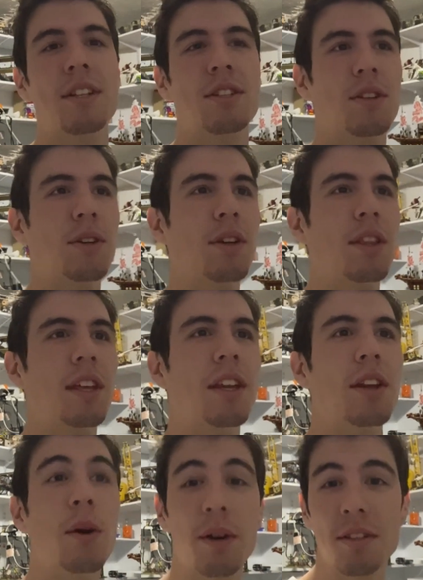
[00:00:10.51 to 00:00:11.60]
to the
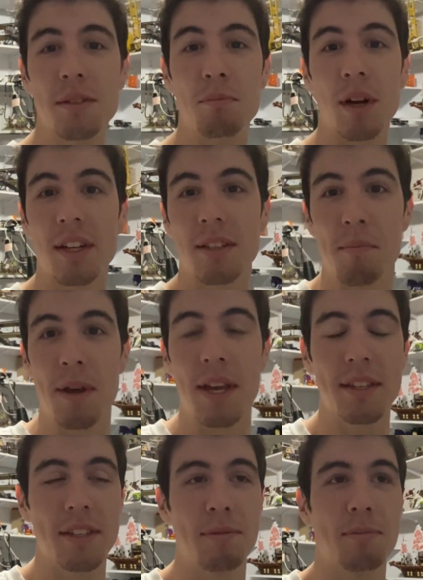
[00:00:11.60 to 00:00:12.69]
newest Bricks and Pieces